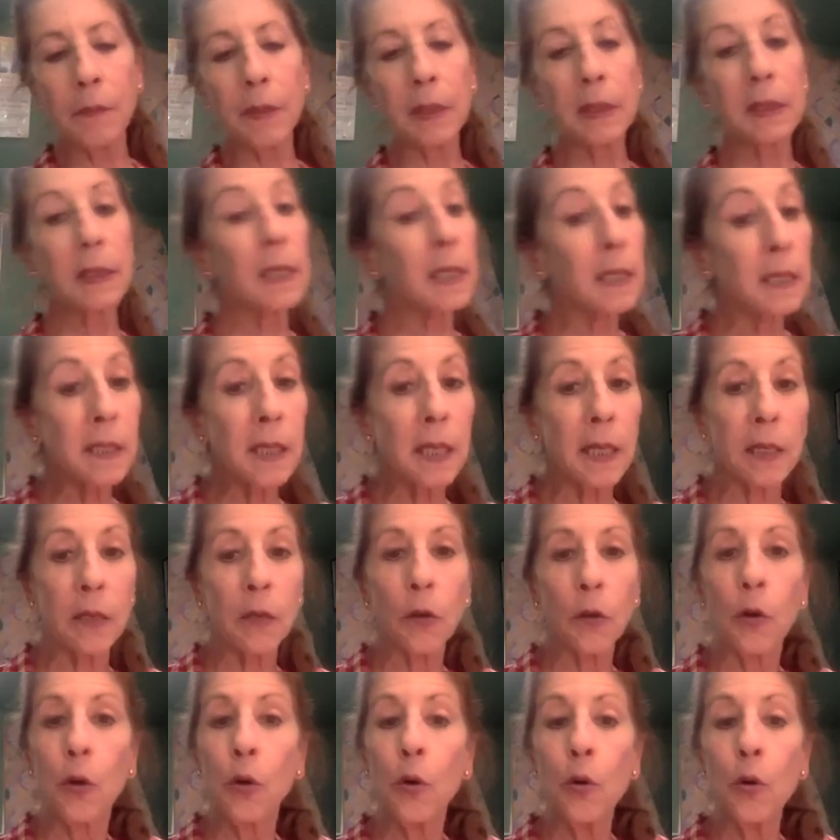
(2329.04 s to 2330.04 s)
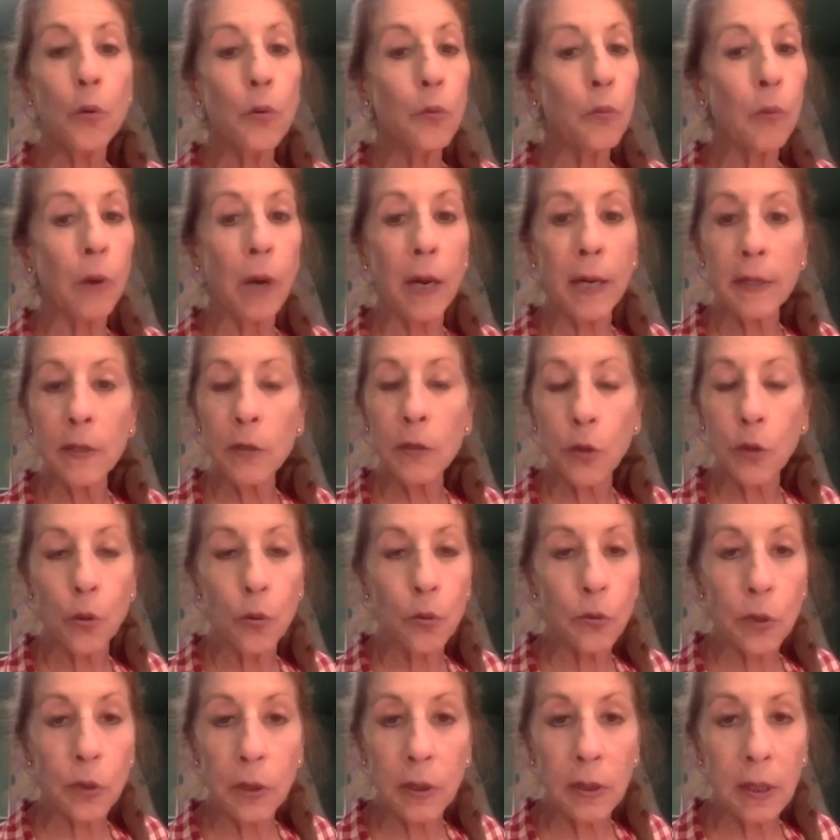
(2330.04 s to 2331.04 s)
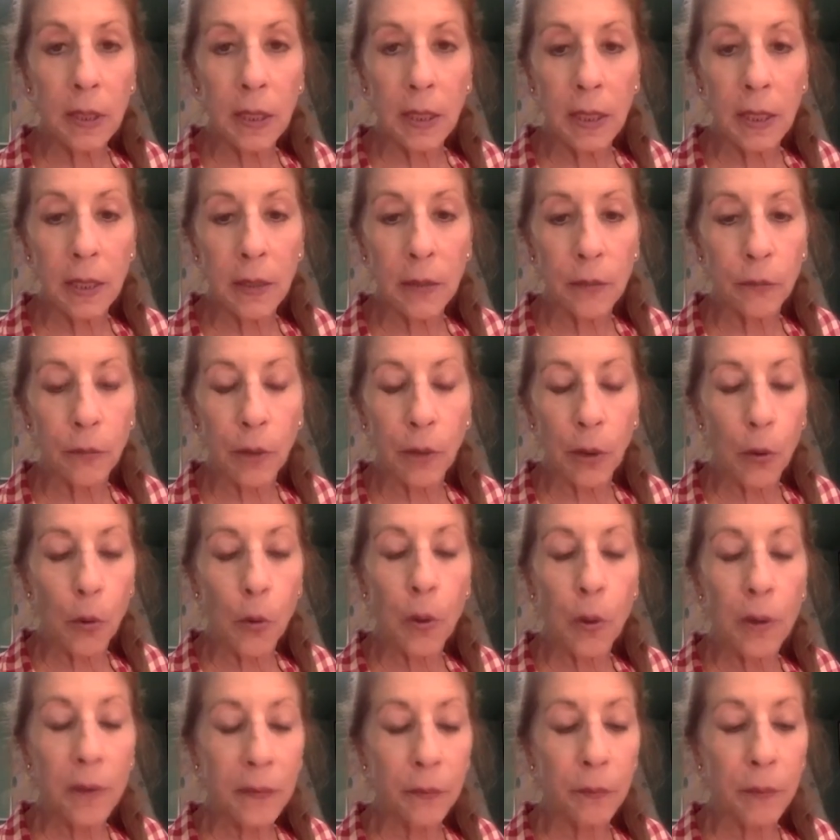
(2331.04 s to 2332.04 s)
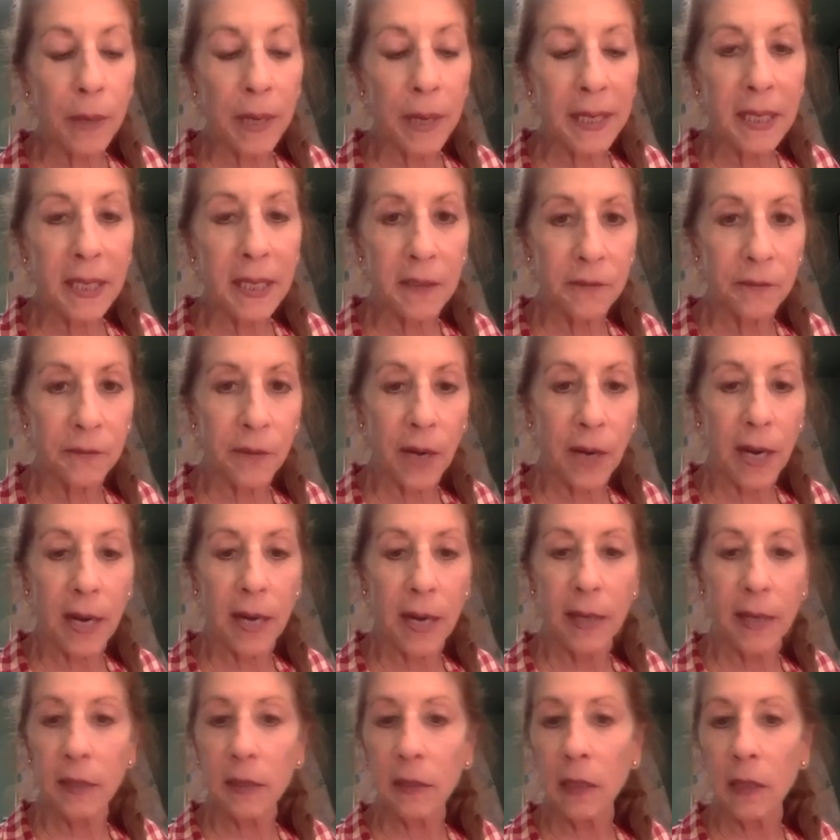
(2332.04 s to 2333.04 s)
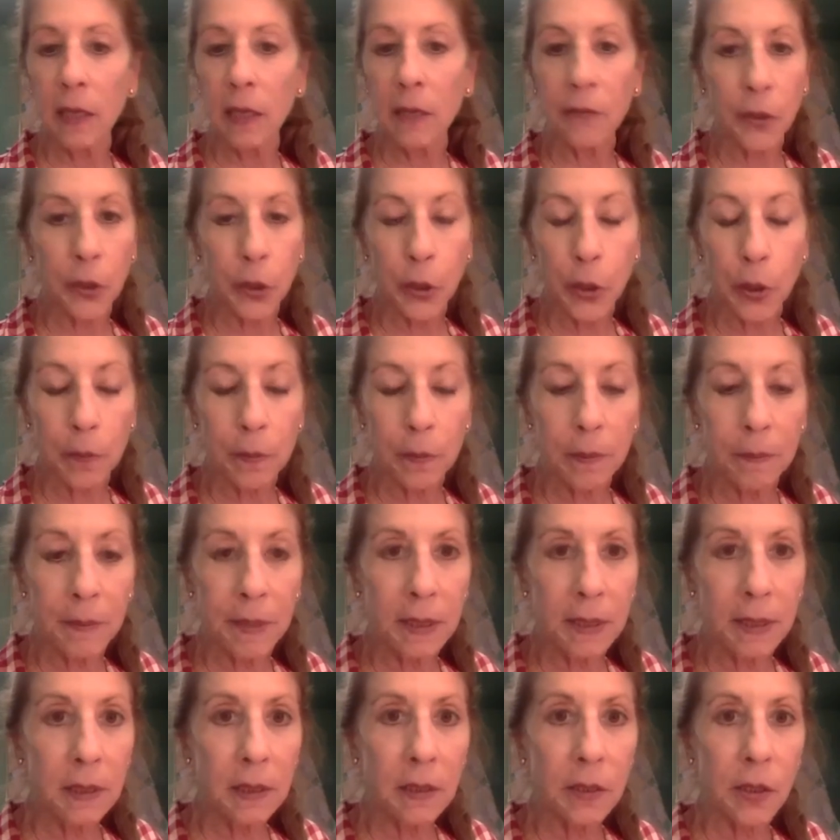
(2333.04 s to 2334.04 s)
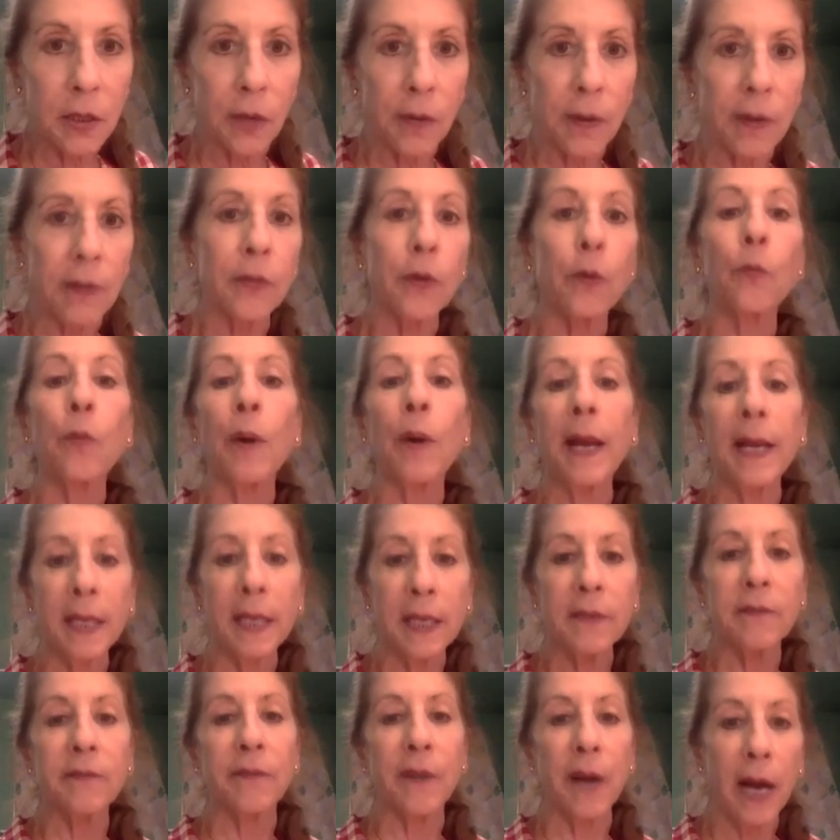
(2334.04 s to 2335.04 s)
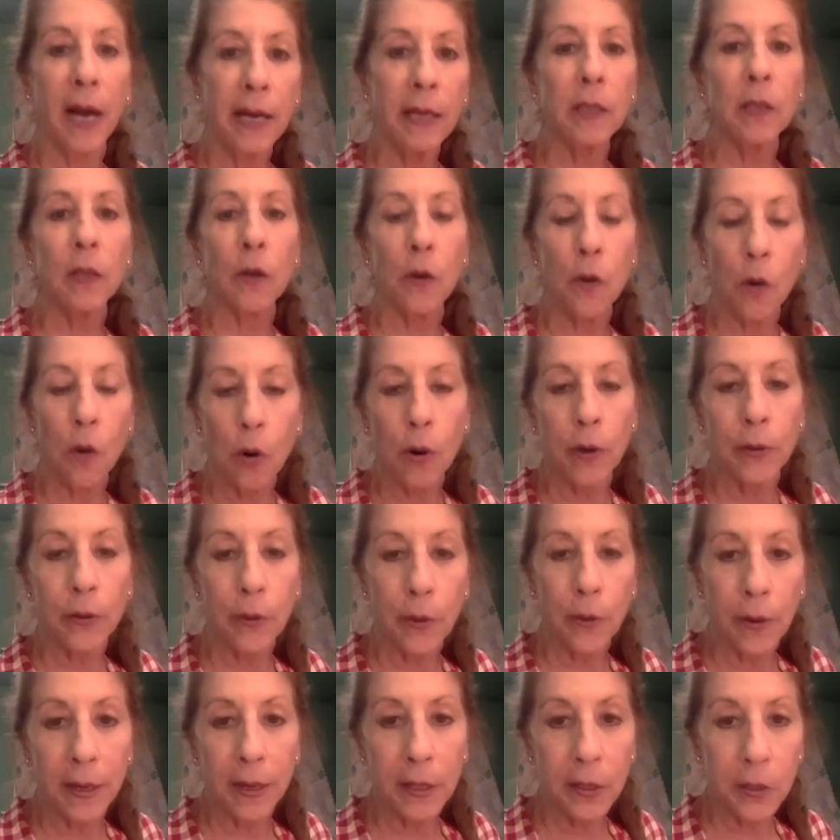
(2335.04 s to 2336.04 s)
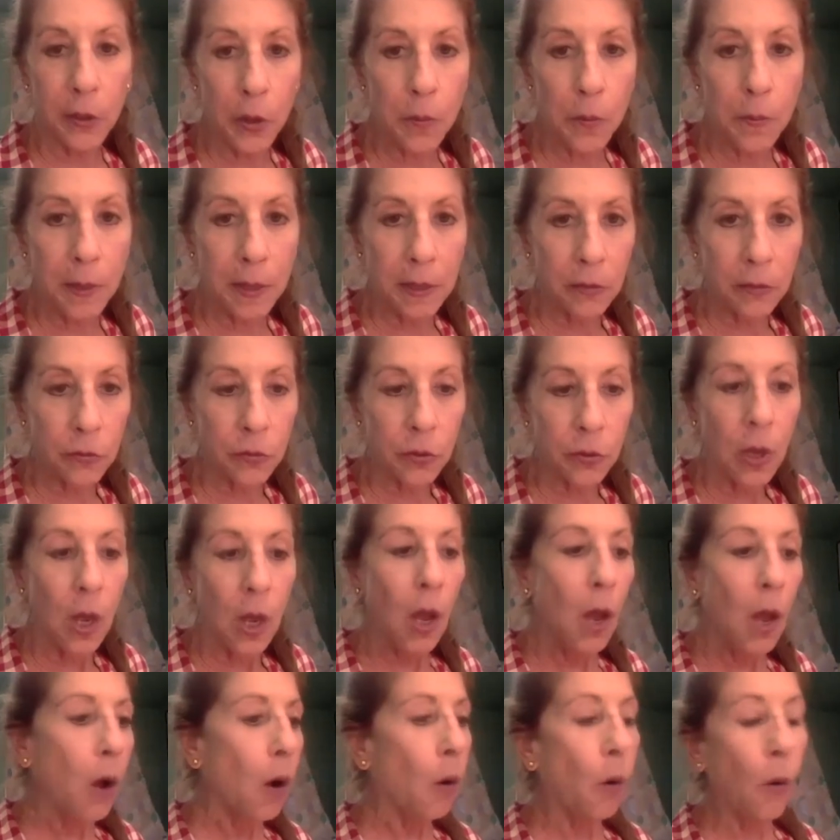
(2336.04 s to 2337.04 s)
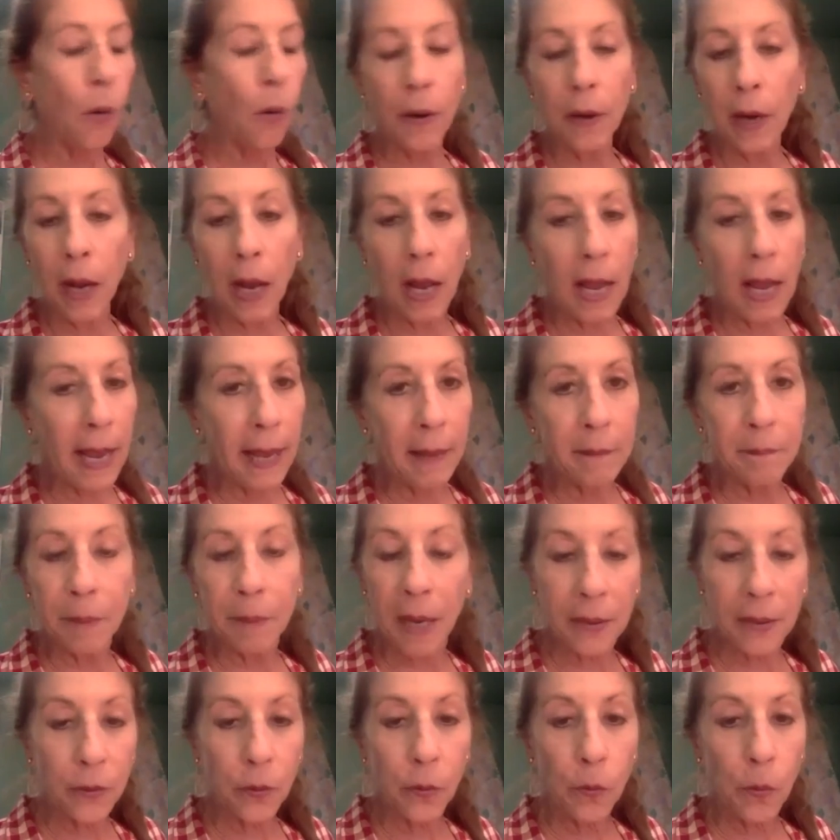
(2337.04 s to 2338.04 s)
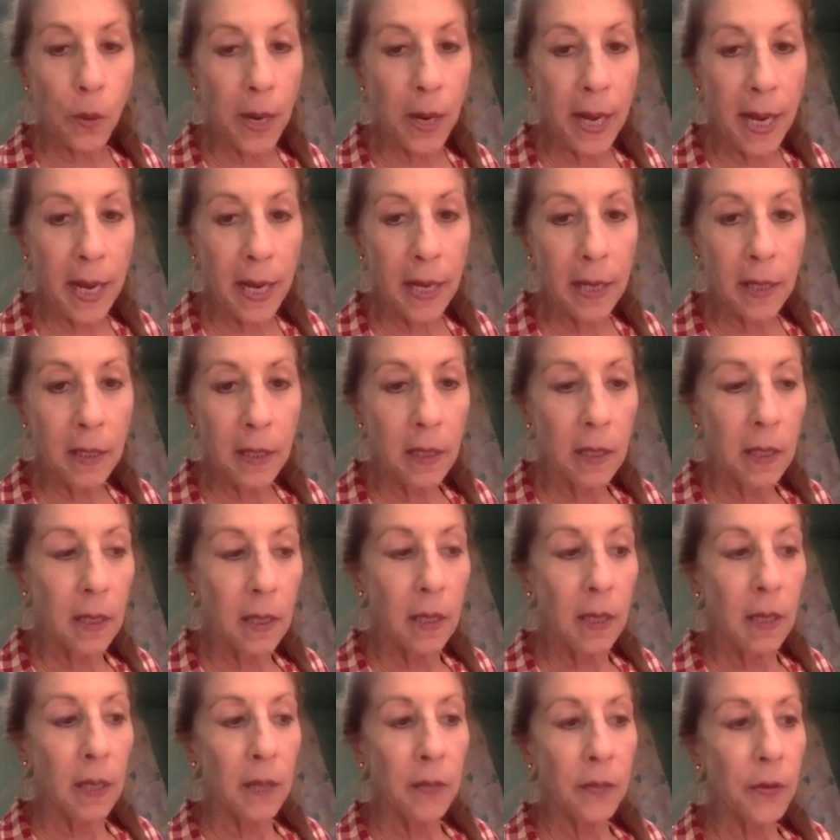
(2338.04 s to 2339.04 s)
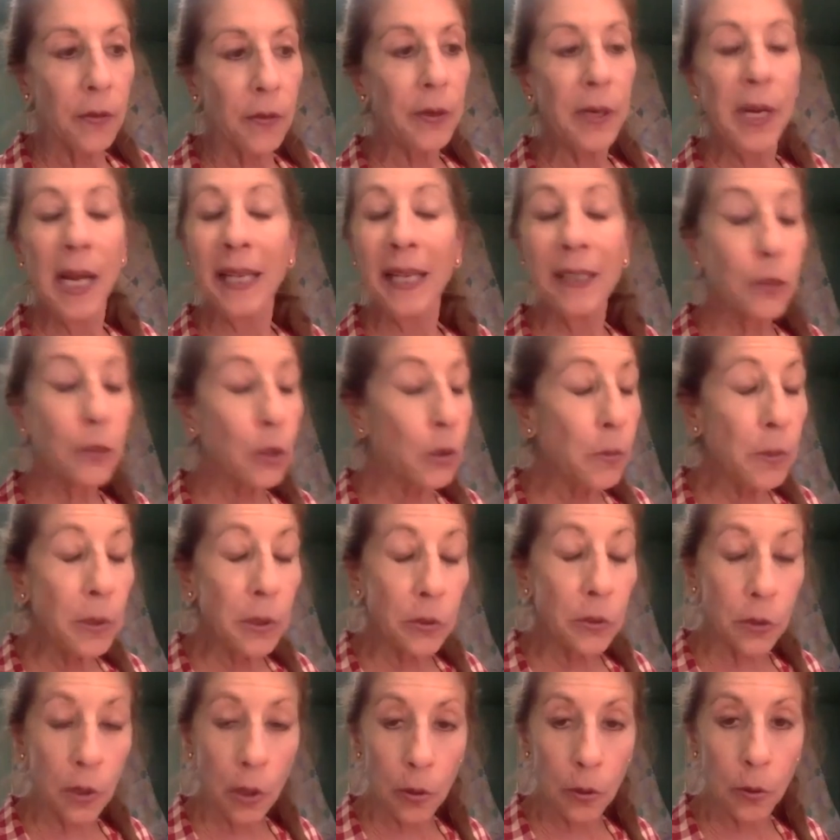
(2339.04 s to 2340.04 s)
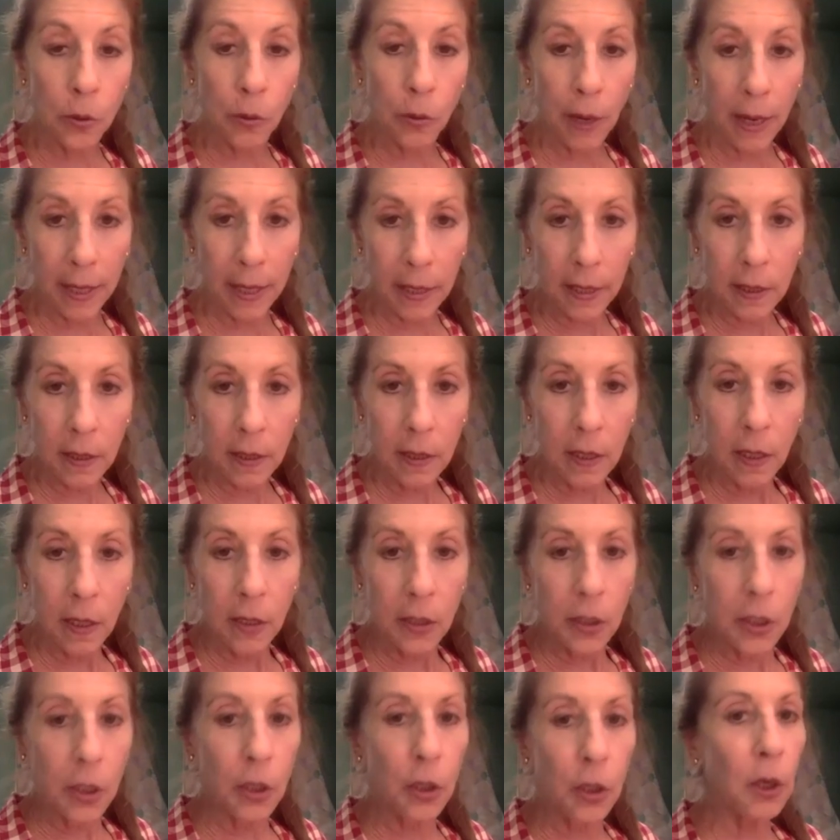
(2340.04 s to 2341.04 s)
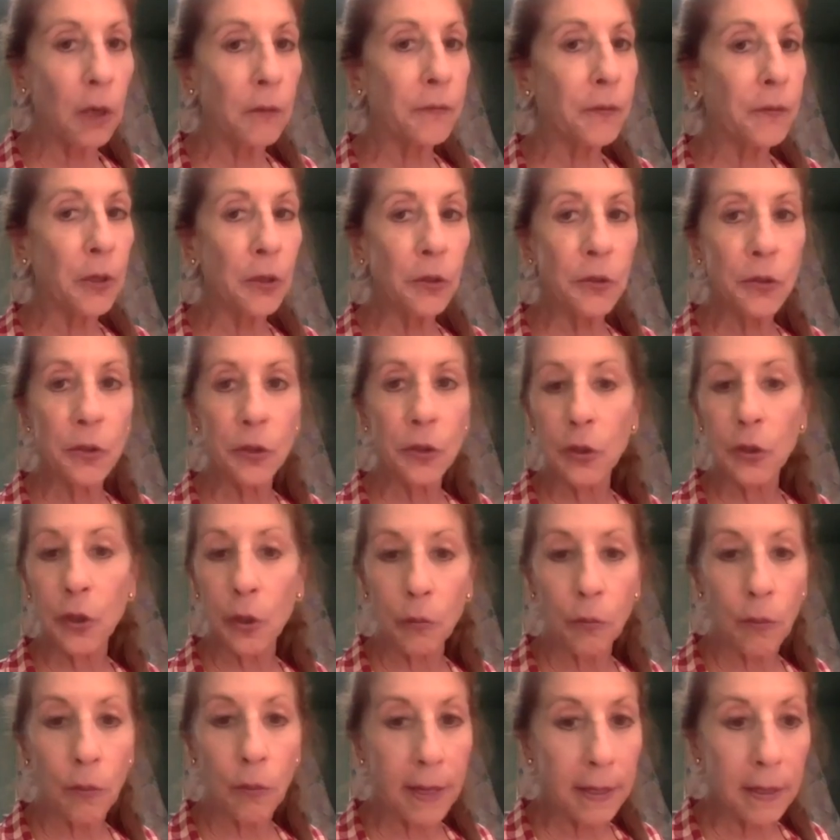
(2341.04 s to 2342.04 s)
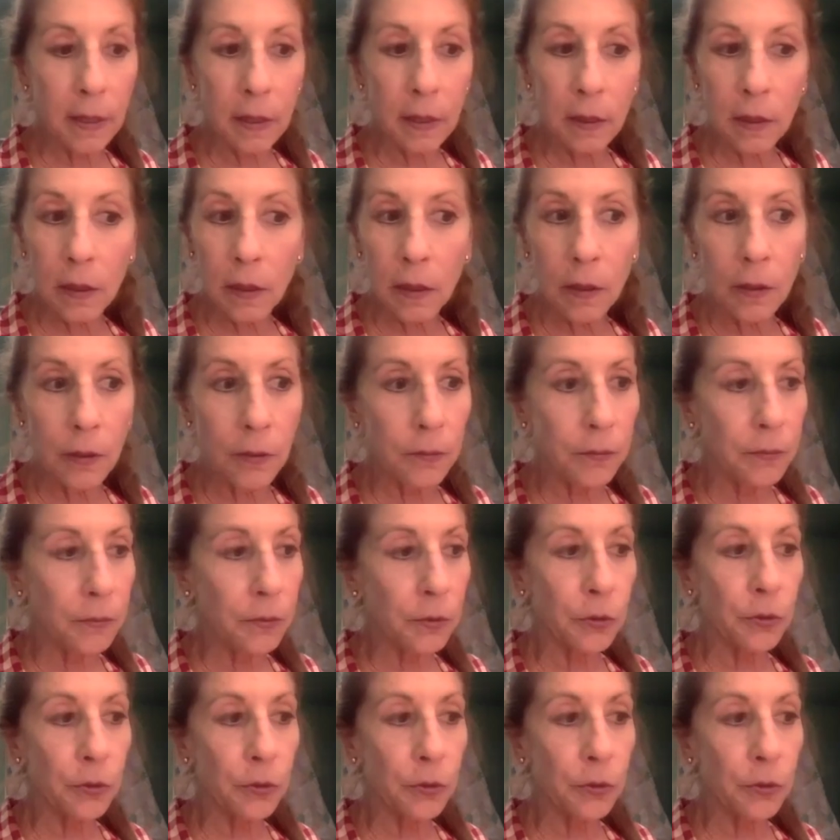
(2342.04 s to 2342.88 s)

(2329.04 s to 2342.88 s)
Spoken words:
Listen, who are the rank and file of the Cuban military? The rank and file are ordinary Cubans. And by the way, they're not doing so great. If you're just a regular,